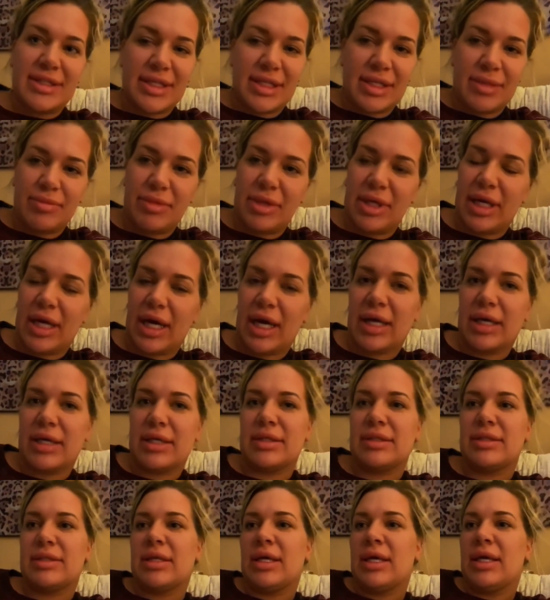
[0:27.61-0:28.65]

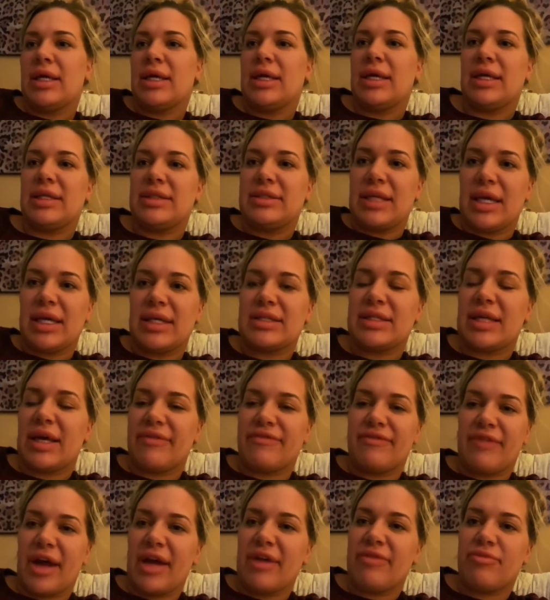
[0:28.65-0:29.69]
because he takes that
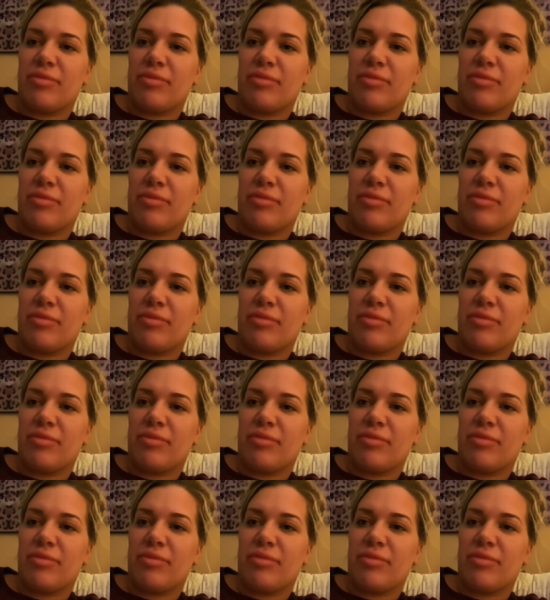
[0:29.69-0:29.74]
5%.